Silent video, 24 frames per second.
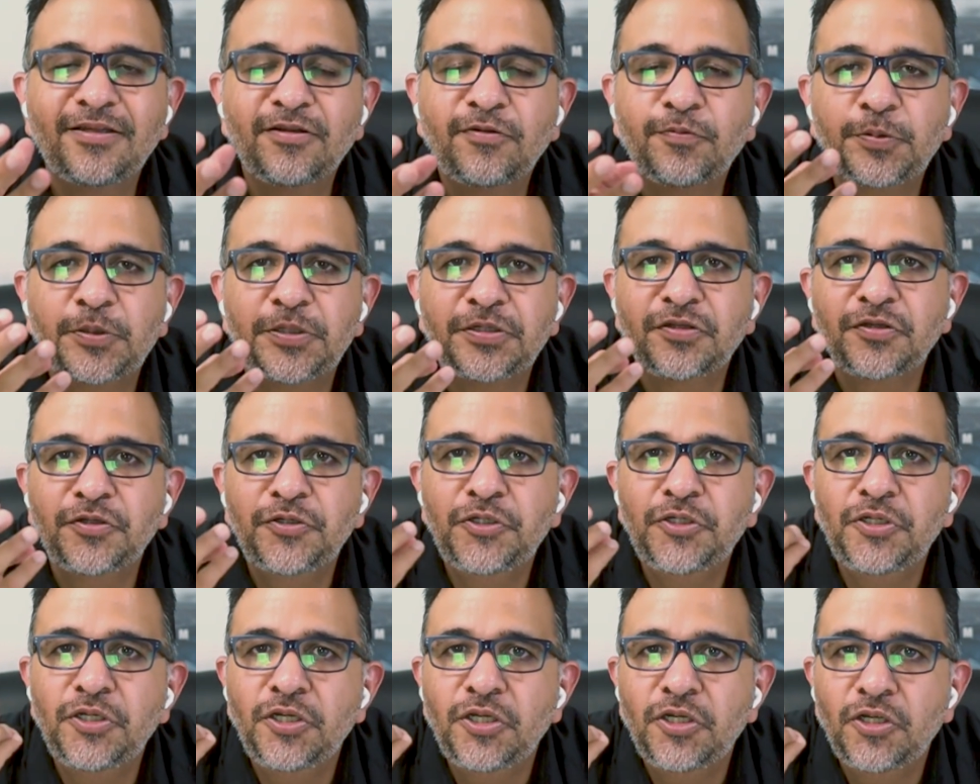This
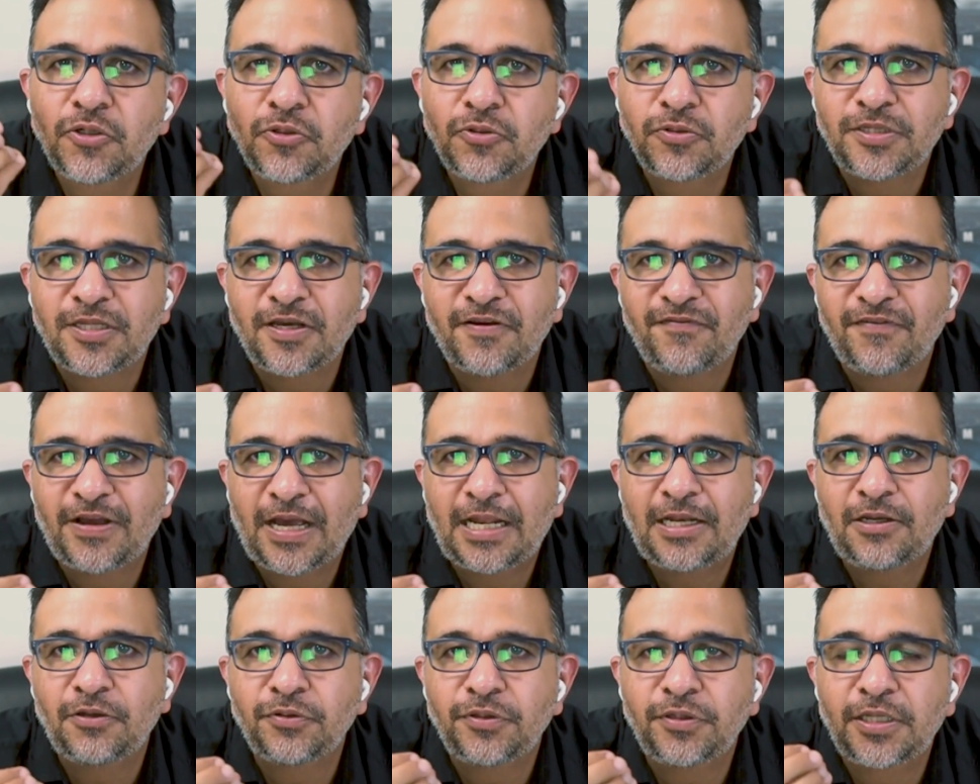person knew their
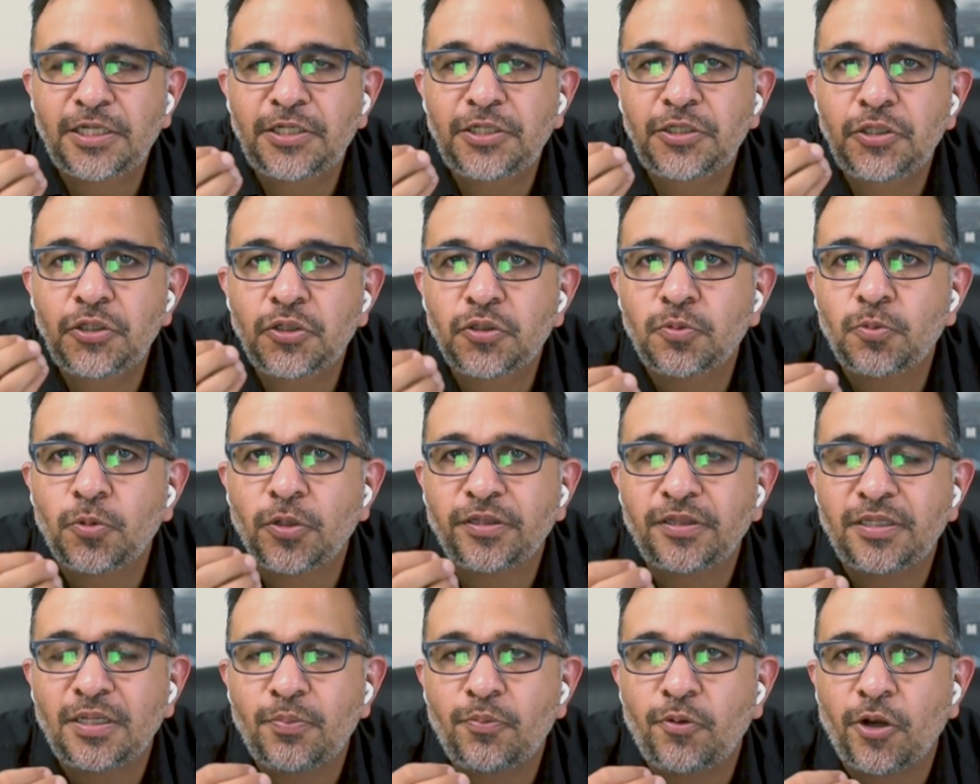value. They knew
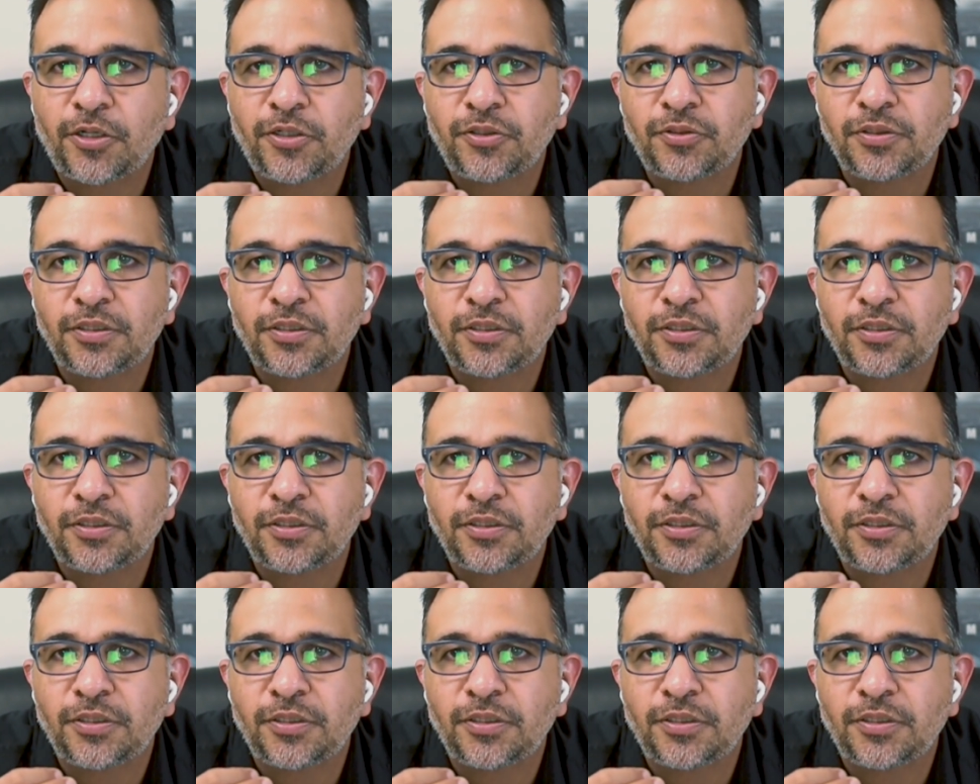what they brought